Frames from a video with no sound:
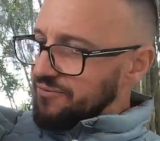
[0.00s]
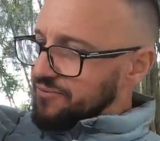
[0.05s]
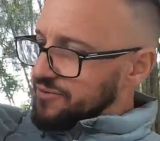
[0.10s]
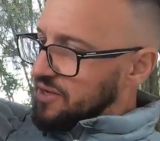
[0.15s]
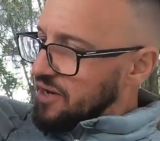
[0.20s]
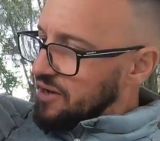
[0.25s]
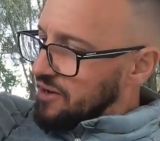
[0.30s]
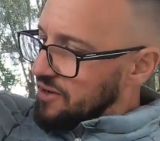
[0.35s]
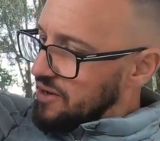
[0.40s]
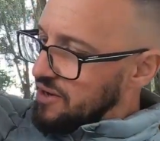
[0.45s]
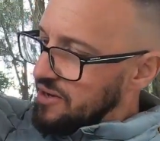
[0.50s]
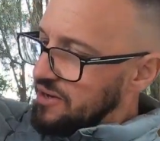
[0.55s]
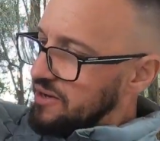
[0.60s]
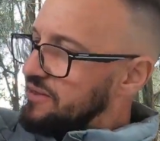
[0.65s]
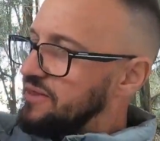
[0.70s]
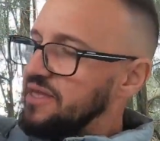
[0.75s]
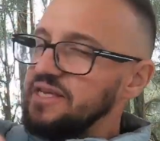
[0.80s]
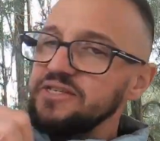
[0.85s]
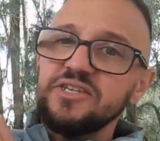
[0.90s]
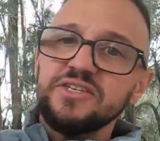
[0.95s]
So
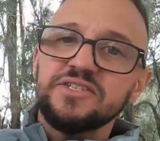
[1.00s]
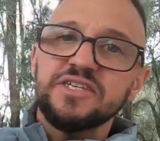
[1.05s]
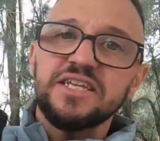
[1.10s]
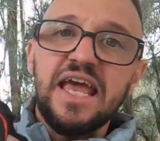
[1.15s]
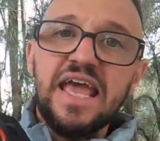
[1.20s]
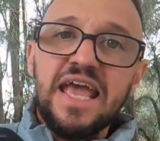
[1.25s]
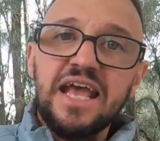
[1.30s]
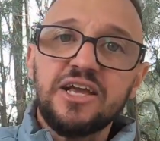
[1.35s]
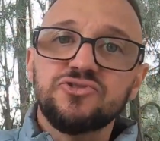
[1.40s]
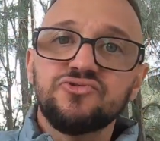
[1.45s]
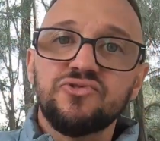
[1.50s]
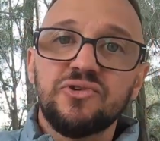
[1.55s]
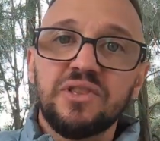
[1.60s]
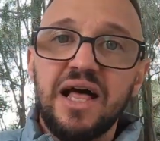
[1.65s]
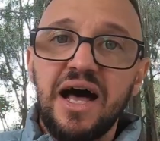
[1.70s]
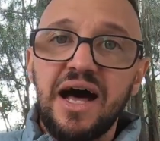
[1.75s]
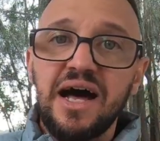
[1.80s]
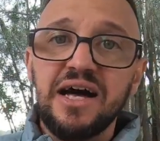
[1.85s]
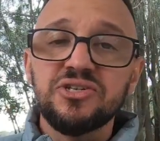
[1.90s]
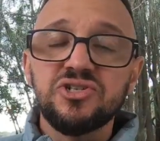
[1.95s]
this is an extra
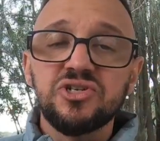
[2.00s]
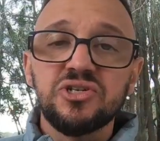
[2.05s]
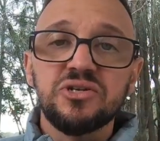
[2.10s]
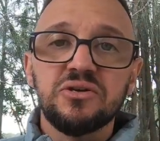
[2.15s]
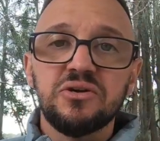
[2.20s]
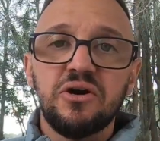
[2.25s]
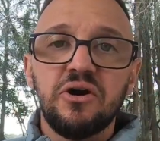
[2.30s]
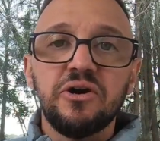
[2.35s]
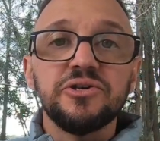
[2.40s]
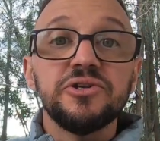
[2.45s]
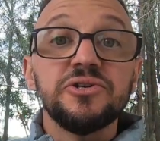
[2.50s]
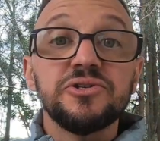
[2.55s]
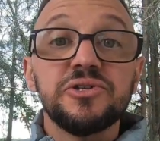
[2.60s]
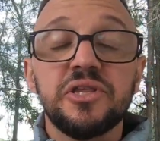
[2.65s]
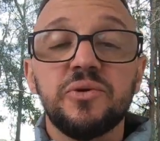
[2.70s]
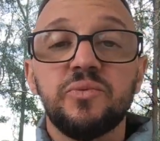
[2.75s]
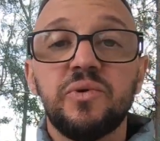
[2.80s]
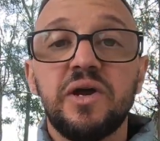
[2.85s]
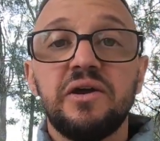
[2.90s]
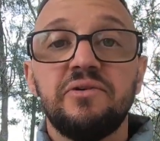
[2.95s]
large. I
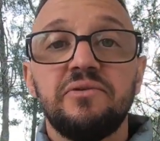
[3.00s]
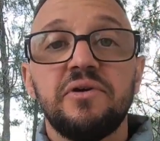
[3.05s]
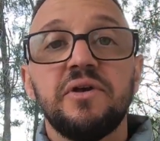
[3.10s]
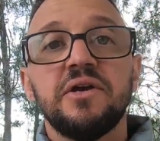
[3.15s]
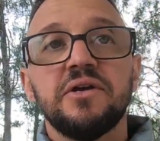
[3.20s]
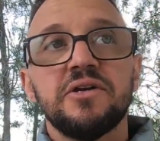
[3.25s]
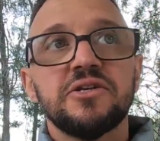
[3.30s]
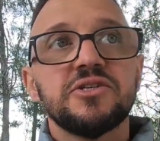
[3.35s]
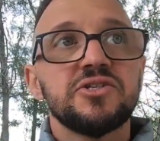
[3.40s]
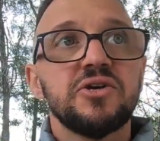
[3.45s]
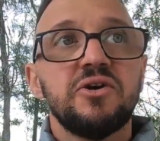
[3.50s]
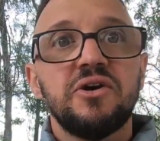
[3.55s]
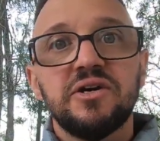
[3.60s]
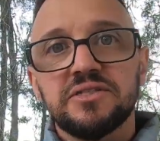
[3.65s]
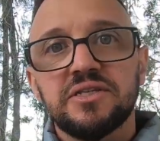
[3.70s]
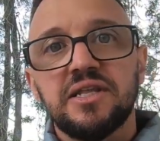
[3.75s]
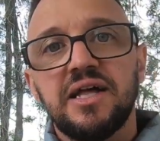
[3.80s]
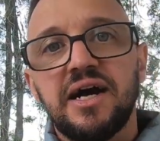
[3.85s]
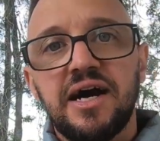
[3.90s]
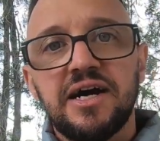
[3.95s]
usually wear
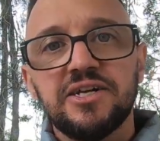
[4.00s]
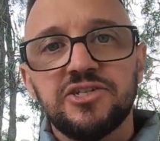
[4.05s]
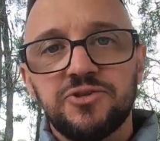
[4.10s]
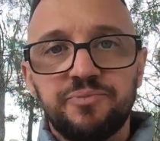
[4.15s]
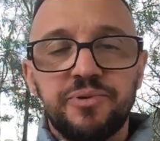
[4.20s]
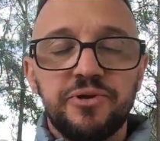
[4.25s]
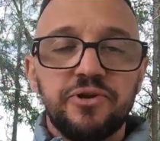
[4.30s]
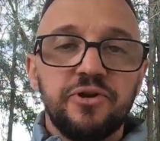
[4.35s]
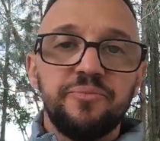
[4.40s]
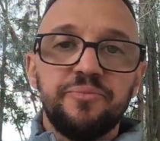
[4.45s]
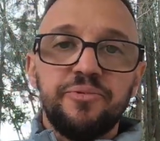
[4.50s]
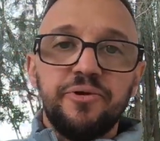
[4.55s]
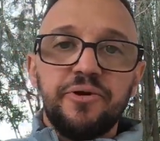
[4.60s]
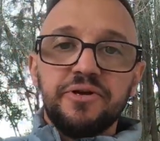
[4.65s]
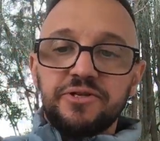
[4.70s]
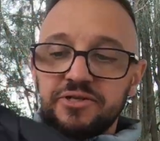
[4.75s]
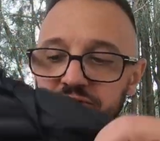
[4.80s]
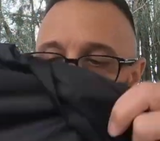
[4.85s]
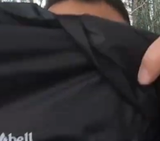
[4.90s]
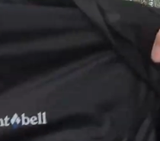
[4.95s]
size large, but I
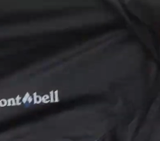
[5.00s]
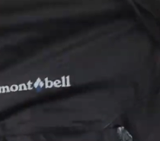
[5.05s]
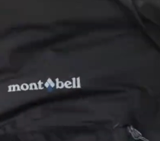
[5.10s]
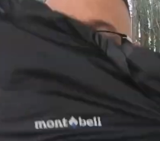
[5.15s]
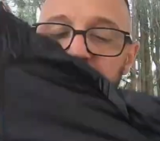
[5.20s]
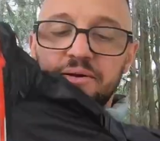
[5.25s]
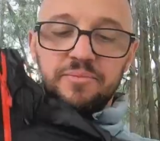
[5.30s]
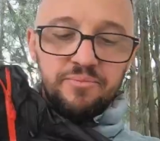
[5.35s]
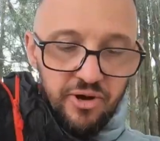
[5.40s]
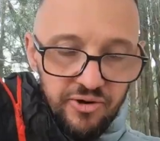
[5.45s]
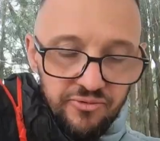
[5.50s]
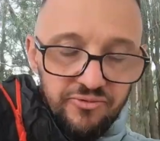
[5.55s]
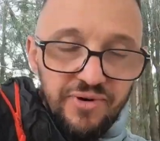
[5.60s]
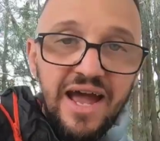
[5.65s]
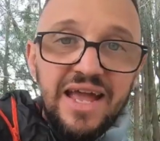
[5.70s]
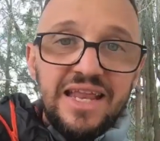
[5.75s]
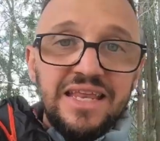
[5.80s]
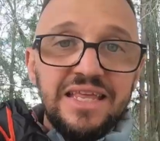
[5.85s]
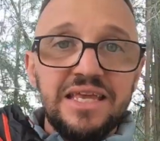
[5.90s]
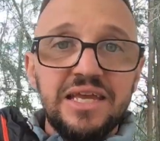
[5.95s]
purchased my
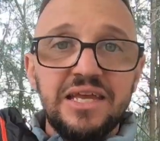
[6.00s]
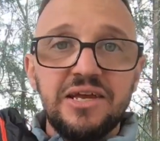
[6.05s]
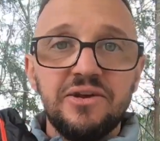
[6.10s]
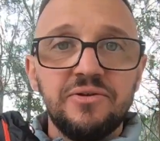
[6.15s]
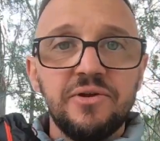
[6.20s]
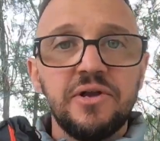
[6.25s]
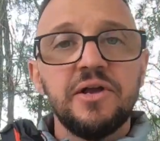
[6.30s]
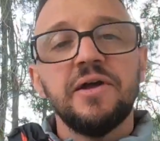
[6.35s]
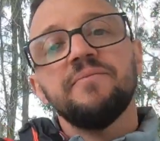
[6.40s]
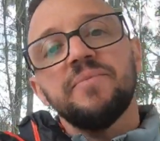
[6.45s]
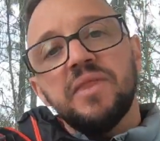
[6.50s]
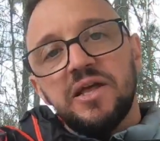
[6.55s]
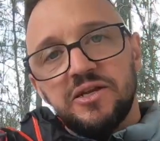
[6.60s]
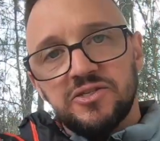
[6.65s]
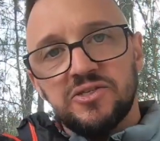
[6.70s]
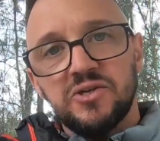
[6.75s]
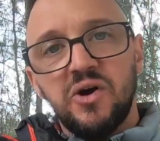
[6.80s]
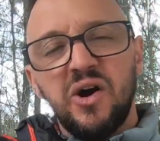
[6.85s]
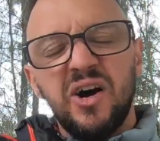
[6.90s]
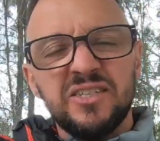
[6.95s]
rain gear a
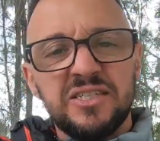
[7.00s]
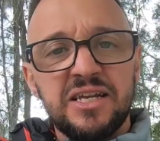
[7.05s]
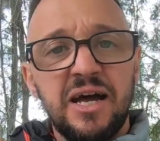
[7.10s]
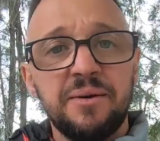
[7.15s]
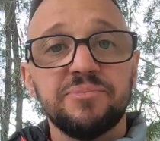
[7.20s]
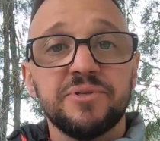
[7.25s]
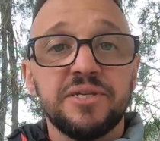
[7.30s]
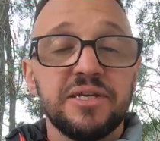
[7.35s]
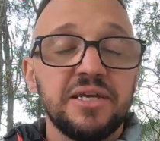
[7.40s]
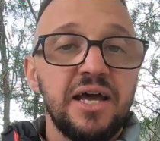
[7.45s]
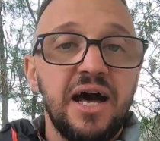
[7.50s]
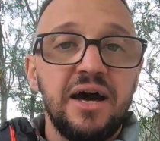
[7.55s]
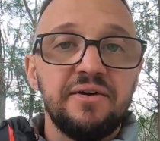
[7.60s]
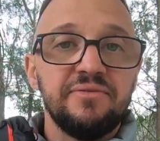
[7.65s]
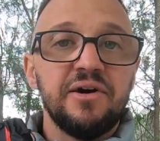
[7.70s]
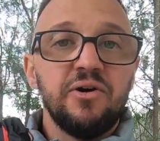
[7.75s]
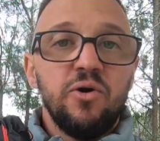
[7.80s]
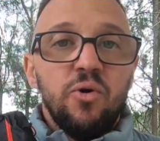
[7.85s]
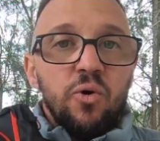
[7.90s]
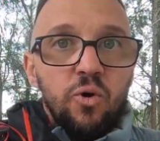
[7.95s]
size up to
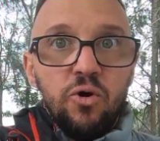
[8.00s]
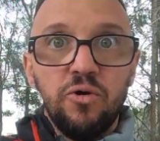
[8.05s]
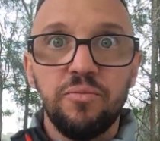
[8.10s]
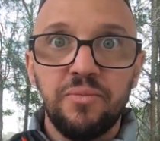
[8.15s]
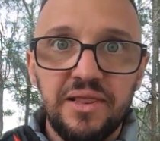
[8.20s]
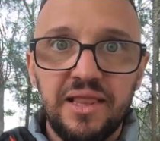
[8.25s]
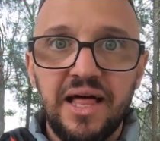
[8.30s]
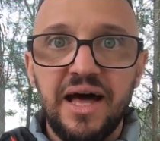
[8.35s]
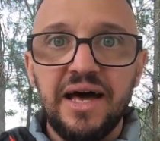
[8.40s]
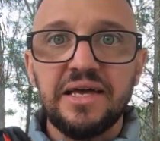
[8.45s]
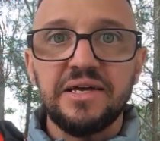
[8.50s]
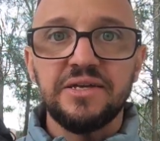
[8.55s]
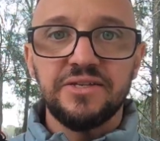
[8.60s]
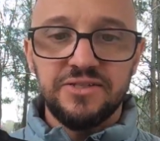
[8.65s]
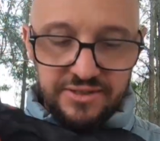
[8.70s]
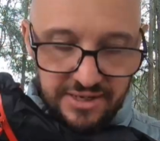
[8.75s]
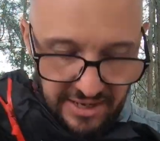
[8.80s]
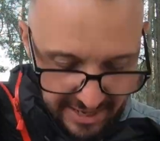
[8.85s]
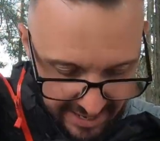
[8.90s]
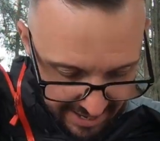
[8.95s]
cover all my
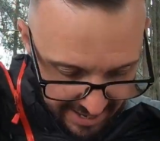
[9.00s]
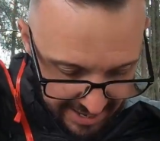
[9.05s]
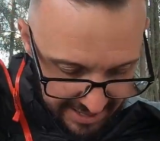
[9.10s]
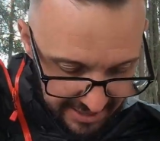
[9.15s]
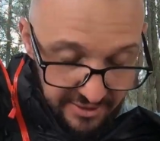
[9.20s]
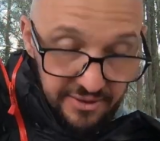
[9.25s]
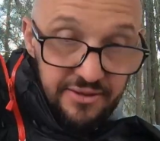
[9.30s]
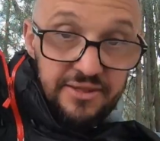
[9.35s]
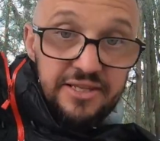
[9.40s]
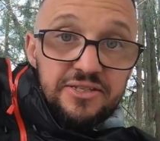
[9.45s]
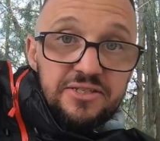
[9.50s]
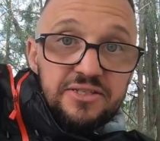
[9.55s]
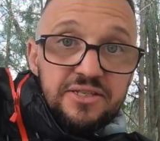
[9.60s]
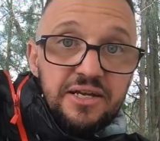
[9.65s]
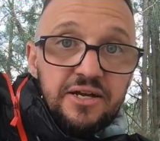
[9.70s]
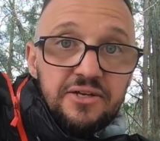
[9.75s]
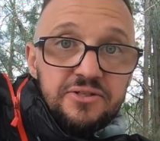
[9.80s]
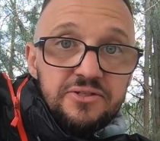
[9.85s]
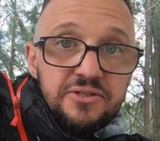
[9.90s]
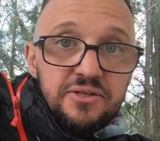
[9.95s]
layers, and this
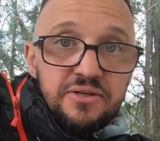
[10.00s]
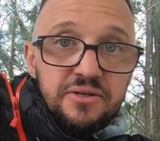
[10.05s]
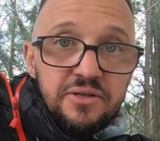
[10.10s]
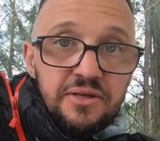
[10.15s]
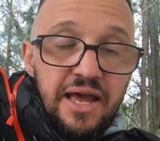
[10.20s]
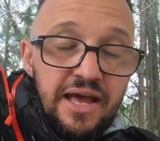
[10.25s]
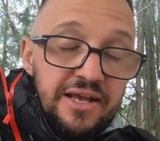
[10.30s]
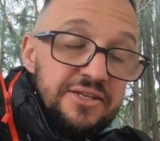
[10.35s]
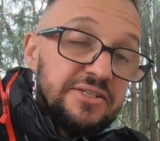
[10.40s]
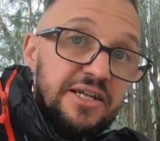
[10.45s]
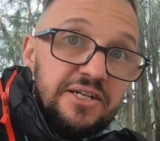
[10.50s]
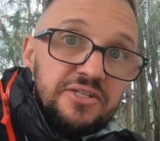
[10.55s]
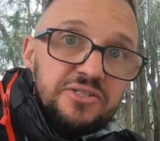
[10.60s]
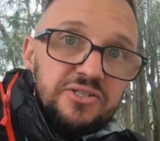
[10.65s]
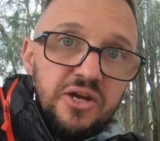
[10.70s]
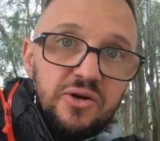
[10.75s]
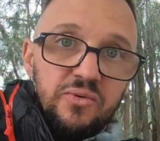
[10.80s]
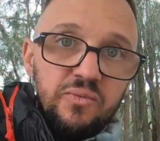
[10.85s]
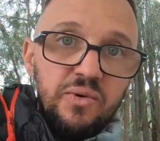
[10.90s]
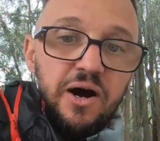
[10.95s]
has done
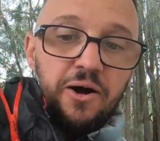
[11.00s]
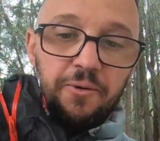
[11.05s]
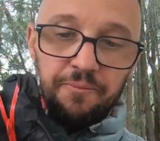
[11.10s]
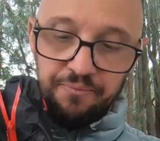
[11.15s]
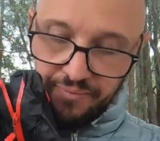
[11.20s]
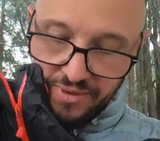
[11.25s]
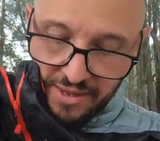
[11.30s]
so well.